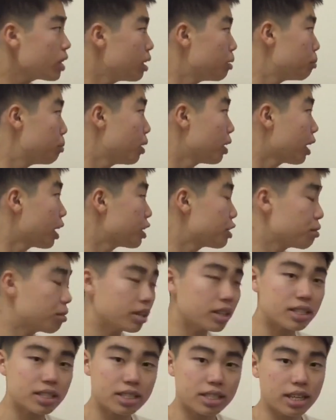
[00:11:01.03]
But I do
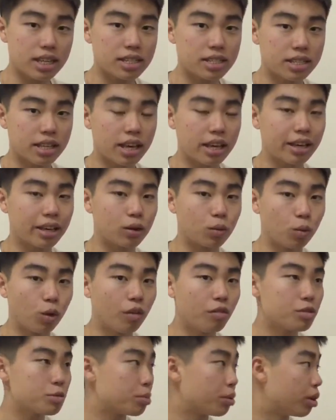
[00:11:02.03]
think CSK and
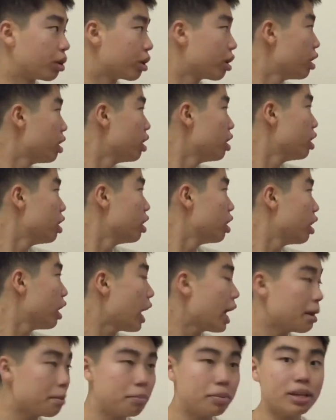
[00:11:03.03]
Wolfsburg
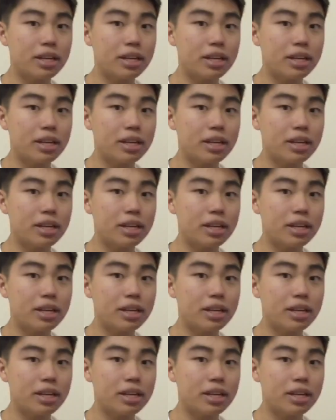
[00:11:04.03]
and